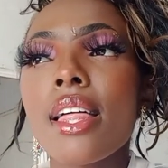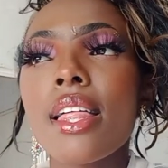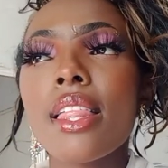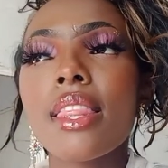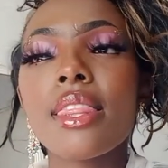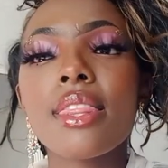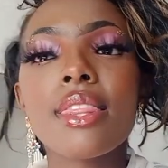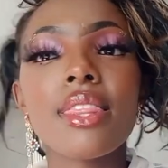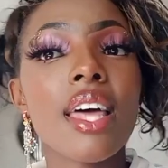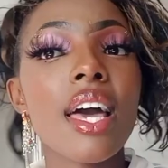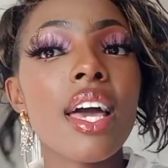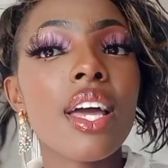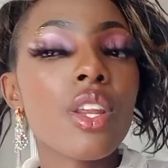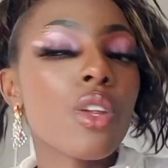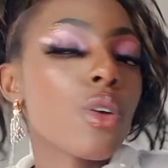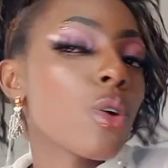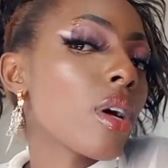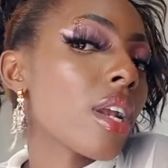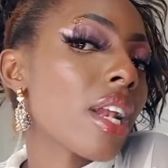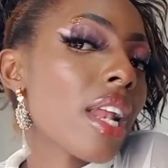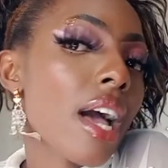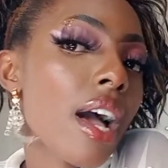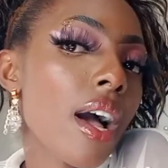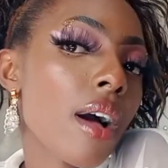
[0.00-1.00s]
Then
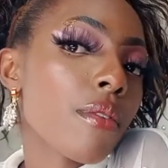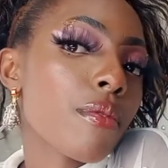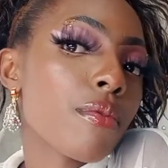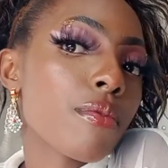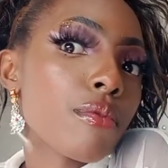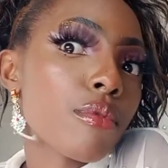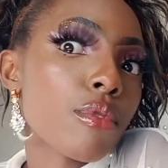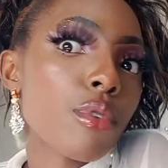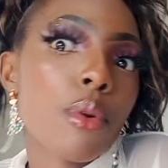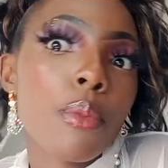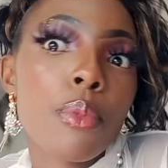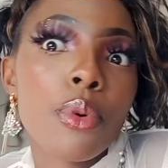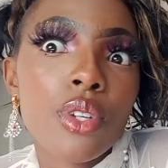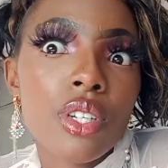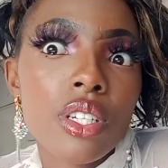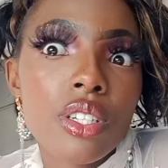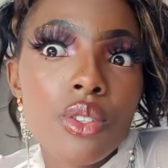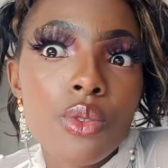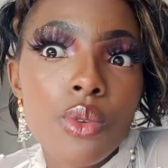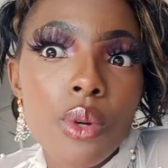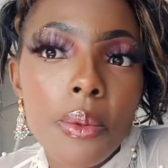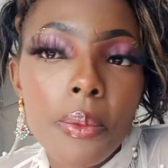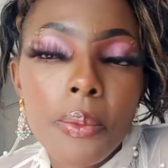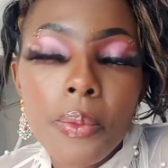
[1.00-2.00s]
you'll have nobody
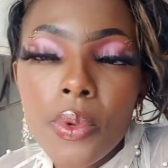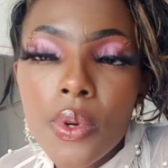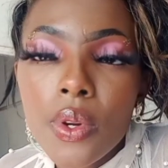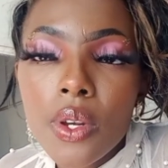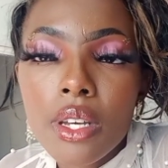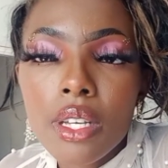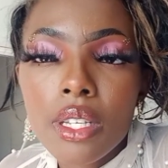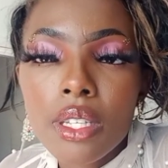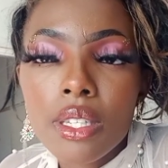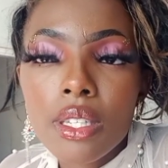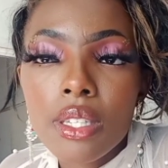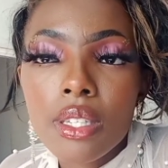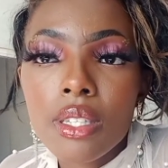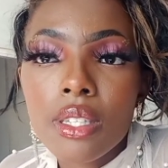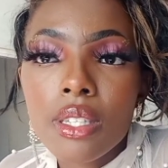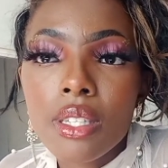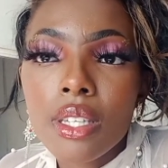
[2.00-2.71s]
to impress.